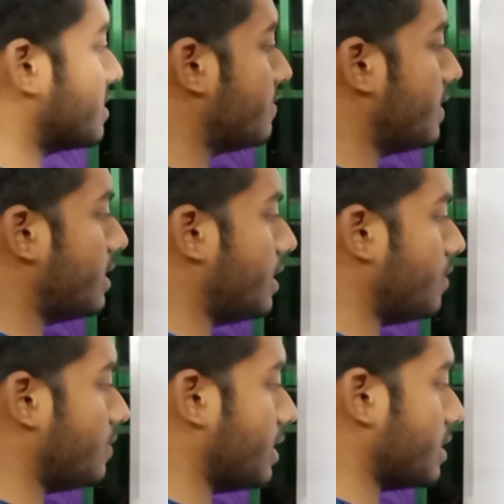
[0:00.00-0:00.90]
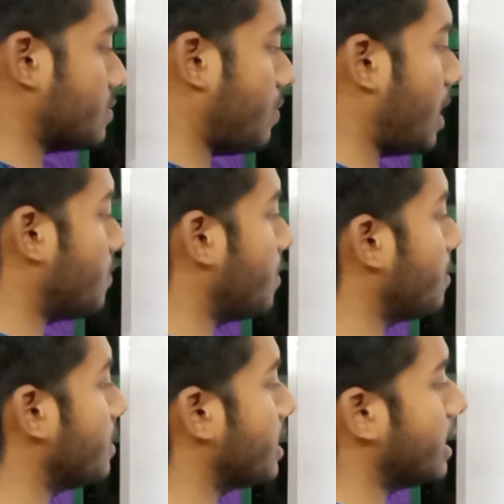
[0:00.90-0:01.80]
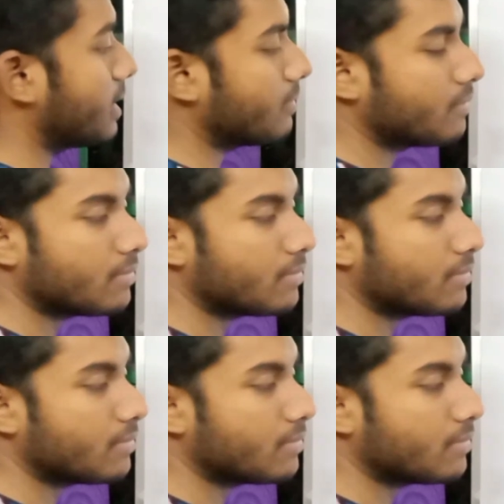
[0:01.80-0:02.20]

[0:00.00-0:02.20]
infinity into dx? What we will get?